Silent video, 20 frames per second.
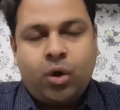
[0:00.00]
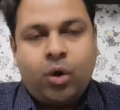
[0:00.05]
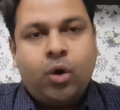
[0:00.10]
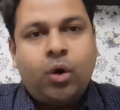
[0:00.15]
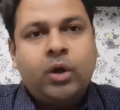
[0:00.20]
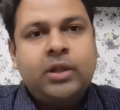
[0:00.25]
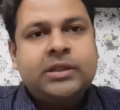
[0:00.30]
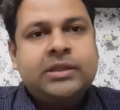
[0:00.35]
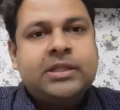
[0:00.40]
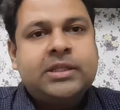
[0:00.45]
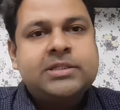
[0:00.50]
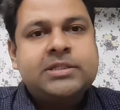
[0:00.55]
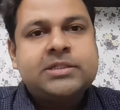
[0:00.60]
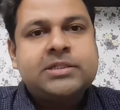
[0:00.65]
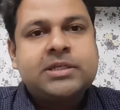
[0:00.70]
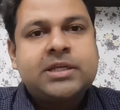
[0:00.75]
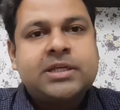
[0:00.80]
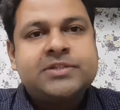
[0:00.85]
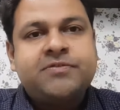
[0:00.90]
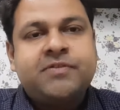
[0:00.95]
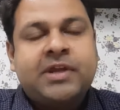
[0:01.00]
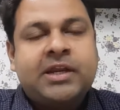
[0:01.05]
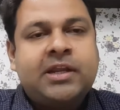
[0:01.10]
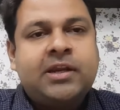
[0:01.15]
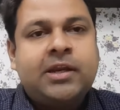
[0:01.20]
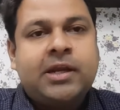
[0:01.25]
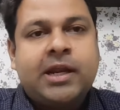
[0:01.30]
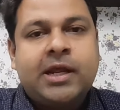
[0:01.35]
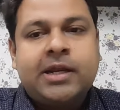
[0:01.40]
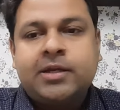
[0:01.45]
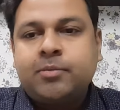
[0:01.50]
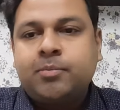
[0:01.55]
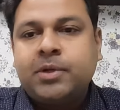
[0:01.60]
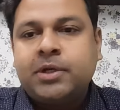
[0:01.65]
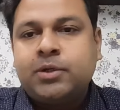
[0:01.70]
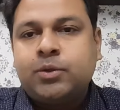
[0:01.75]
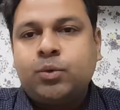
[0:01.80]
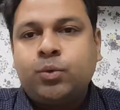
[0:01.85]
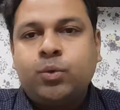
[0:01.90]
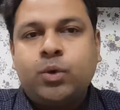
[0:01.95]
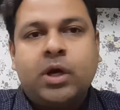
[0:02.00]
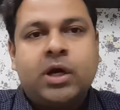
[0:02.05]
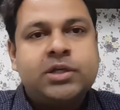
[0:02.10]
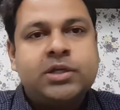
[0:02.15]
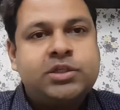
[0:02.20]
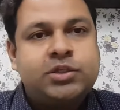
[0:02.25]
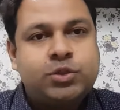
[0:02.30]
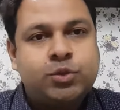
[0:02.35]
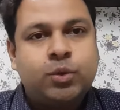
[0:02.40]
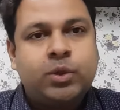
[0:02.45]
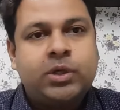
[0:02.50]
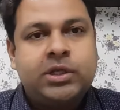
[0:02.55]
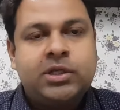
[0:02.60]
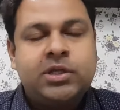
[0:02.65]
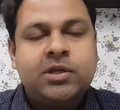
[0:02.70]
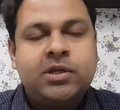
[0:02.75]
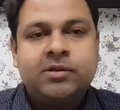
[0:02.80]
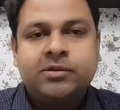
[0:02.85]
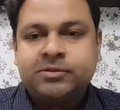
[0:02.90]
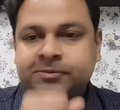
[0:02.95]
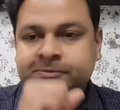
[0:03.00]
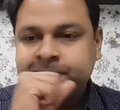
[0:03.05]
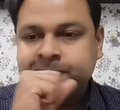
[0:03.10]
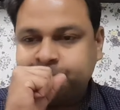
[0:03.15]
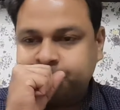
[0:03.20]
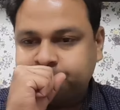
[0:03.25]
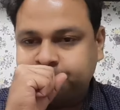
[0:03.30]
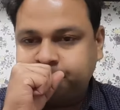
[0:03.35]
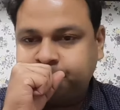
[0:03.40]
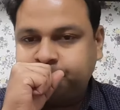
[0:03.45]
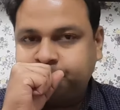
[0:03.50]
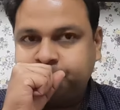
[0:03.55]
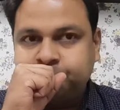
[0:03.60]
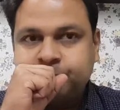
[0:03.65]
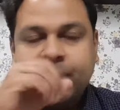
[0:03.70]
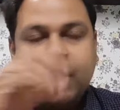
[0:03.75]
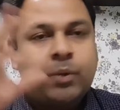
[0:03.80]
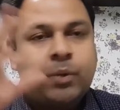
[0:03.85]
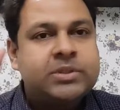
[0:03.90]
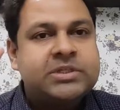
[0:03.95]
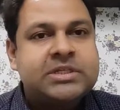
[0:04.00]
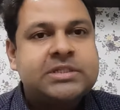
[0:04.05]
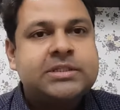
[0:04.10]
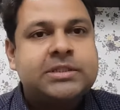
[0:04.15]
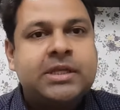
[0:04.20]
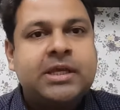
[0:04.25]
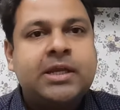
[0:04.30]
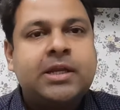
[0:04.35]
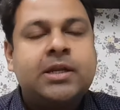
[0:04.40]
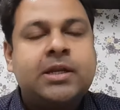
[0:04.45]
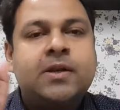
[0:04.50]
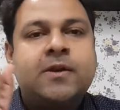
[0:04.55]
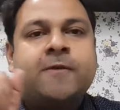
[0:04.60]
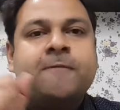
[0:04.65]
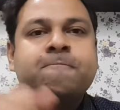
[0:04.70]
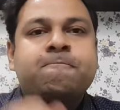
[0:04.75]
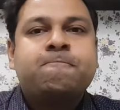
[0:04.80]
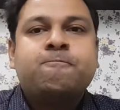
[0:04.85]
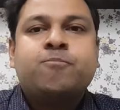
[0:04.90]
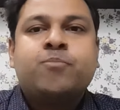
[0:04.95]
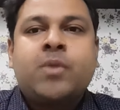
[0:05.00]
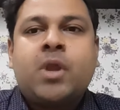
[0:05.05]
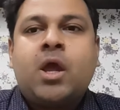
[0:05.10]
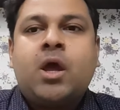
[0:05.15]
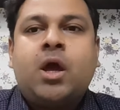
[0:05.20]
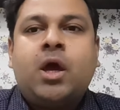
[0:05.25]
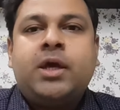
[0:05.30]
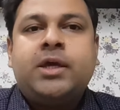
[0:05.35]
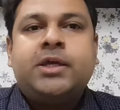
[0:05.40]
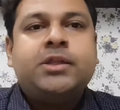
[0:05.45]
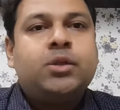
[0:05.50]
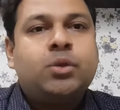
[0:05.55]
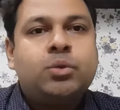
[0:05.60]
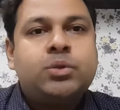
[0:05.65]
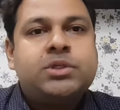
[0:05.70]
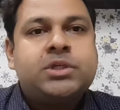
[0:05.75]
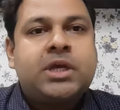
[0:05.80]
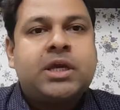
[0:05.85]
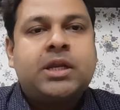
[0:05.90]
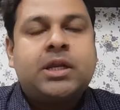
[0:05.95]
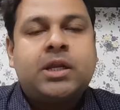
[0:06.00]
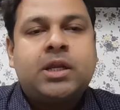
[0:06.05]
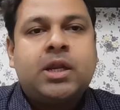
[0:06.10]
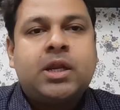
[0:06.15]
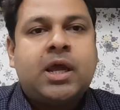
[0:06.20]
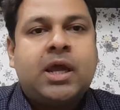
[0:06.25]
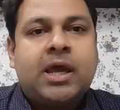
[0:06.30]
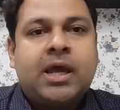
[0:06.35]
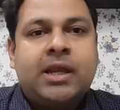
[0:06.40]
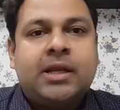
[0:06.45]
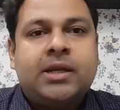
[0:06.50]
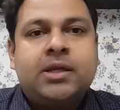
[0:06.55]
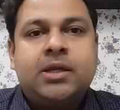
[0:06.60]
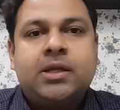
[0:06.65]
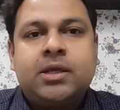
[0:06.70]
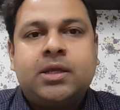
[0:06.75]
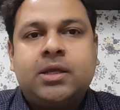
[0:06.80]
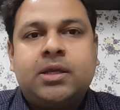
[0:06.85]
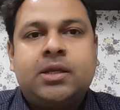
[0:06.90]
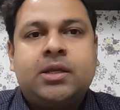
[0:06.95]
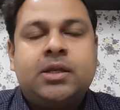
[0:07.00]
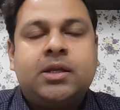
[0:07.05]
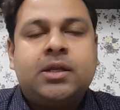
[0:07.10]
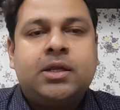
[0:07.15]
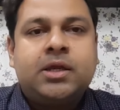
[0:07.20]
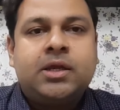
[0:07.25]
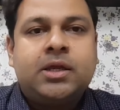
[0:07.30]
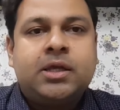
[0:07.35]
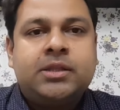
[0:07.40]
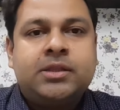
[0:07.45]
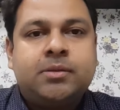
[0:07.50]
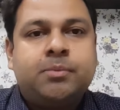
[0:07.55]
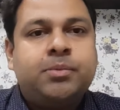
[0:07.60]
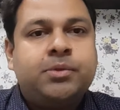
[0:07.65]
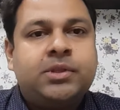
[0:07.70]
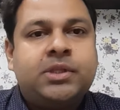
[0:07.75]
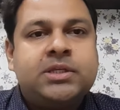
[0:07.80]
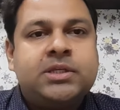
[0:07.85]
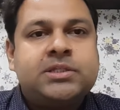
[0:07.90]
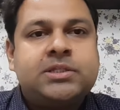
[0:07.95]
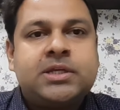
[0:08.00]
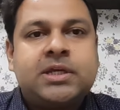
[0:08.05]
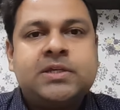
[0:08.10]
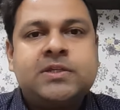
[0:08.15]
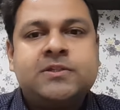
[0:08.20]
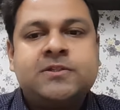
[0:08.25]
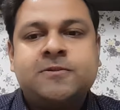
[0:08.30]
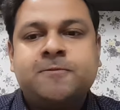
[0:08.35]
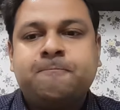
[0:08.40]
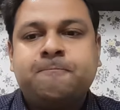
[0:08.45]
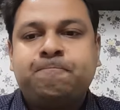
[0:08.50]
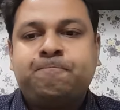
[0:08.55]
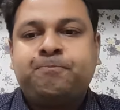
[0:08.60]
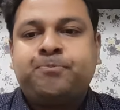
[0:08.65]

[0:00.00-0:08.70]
All this is very relatable to a story which is there in Hindu, Jain, and in the Buddhist text.